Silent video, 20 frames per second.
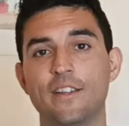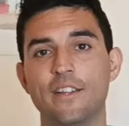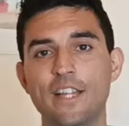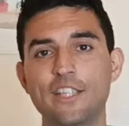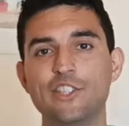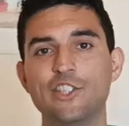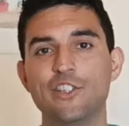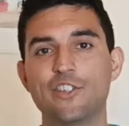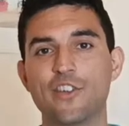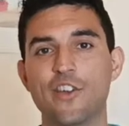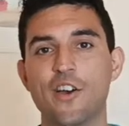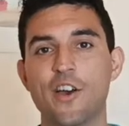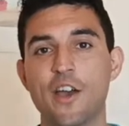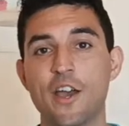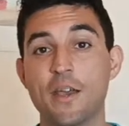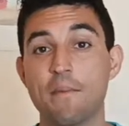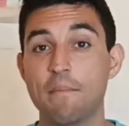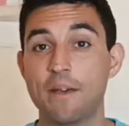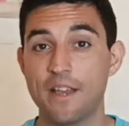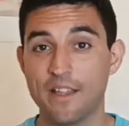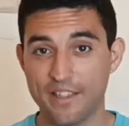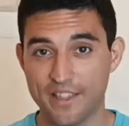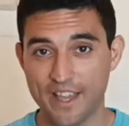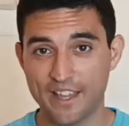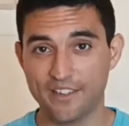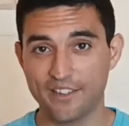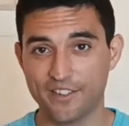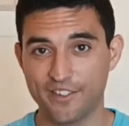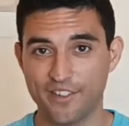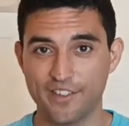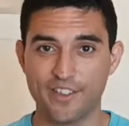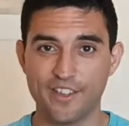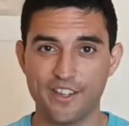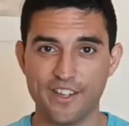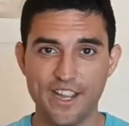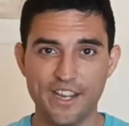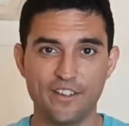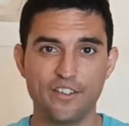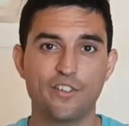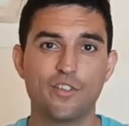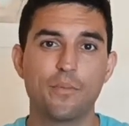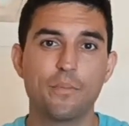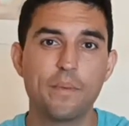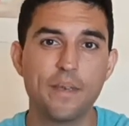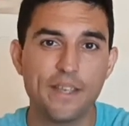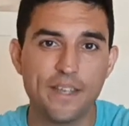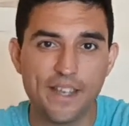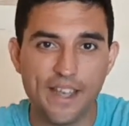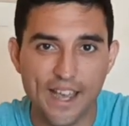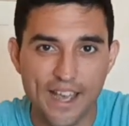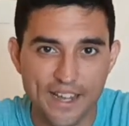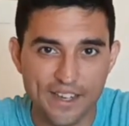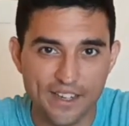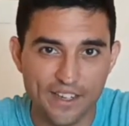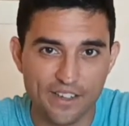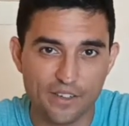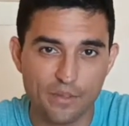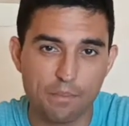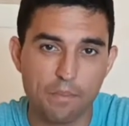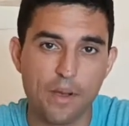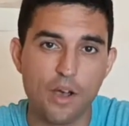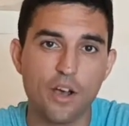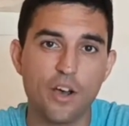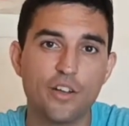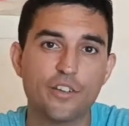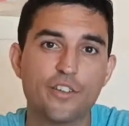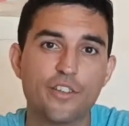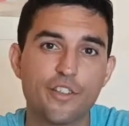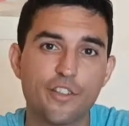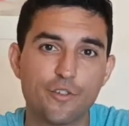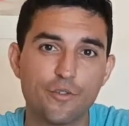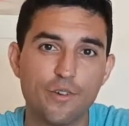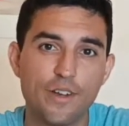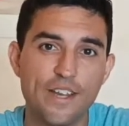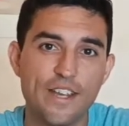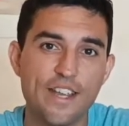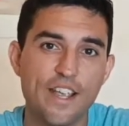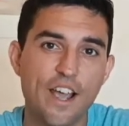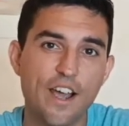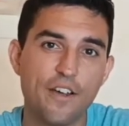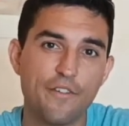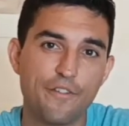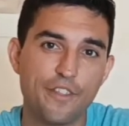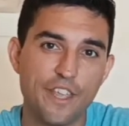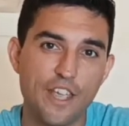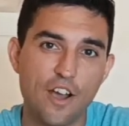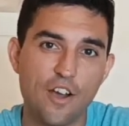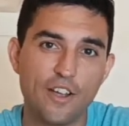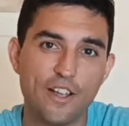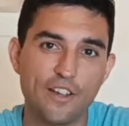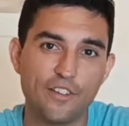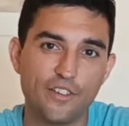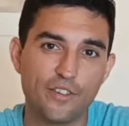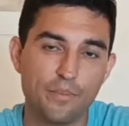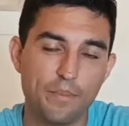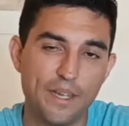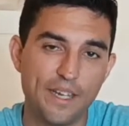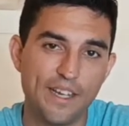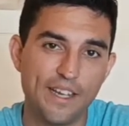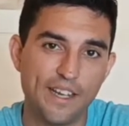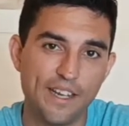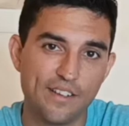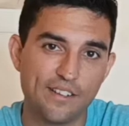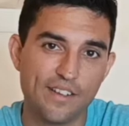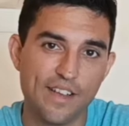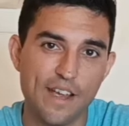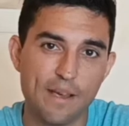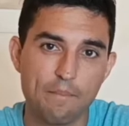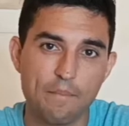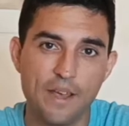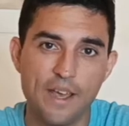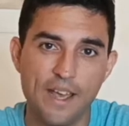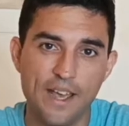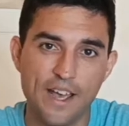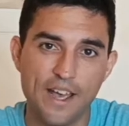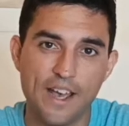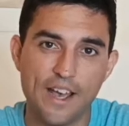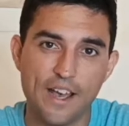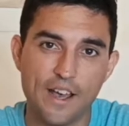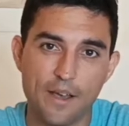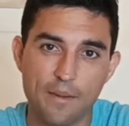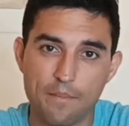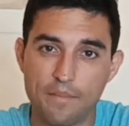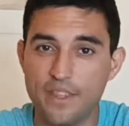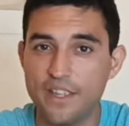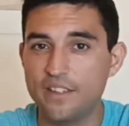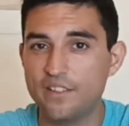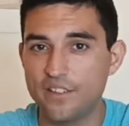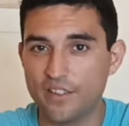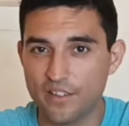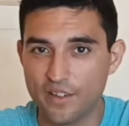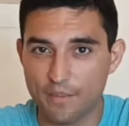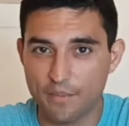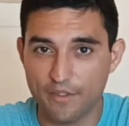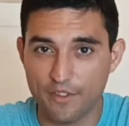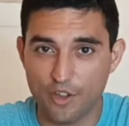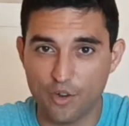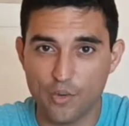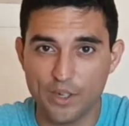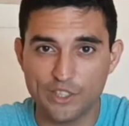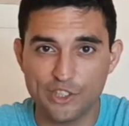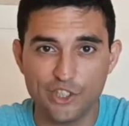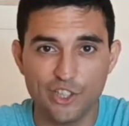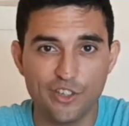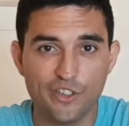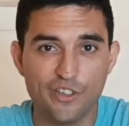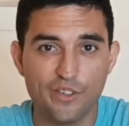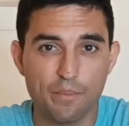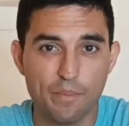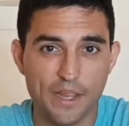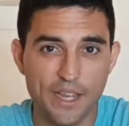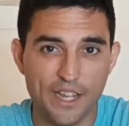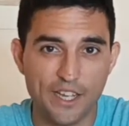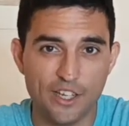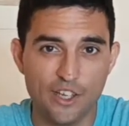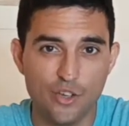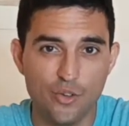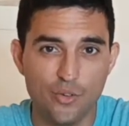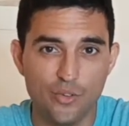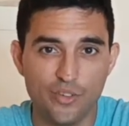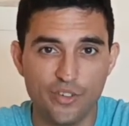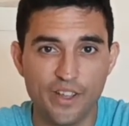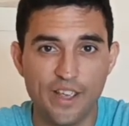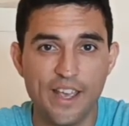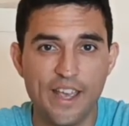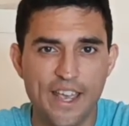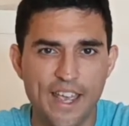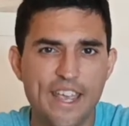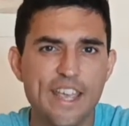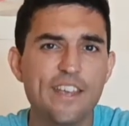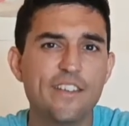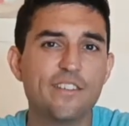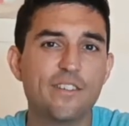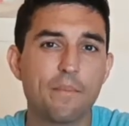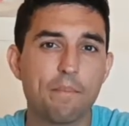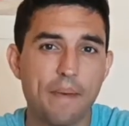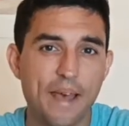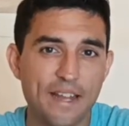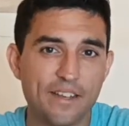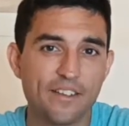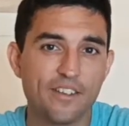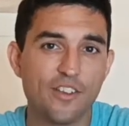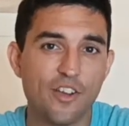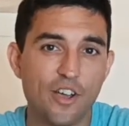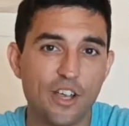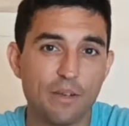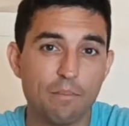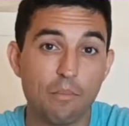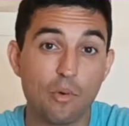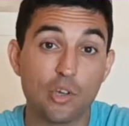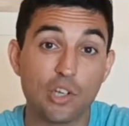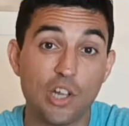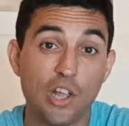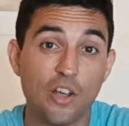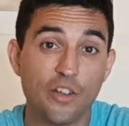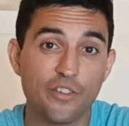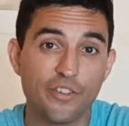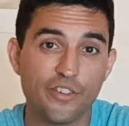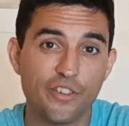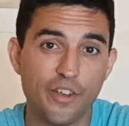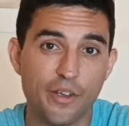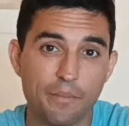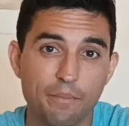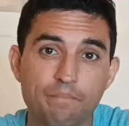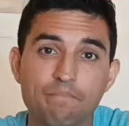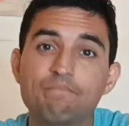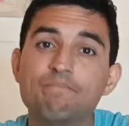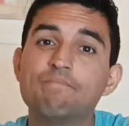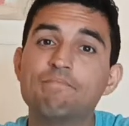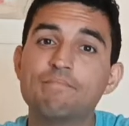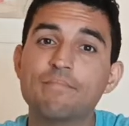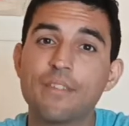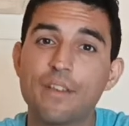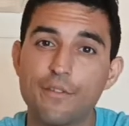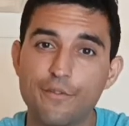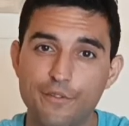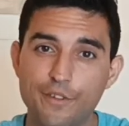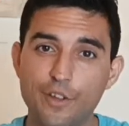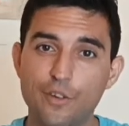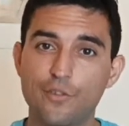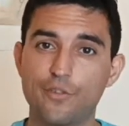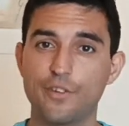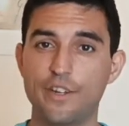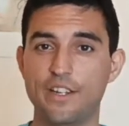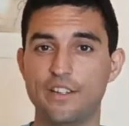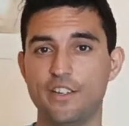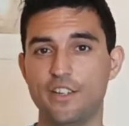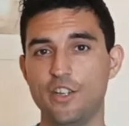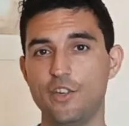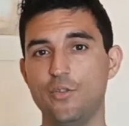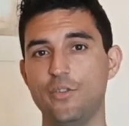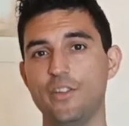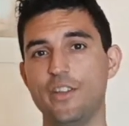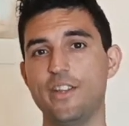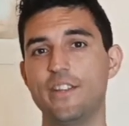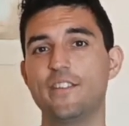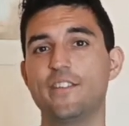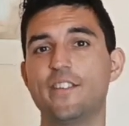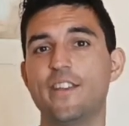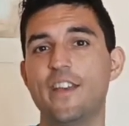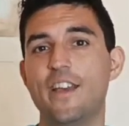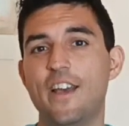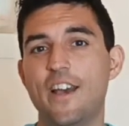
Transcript: Leisure time, that's the next topic, and it's part 3 of the IELTs speaking exam. These are some of the questions being used. Here's a Band 9 model answer. Feel free to use it,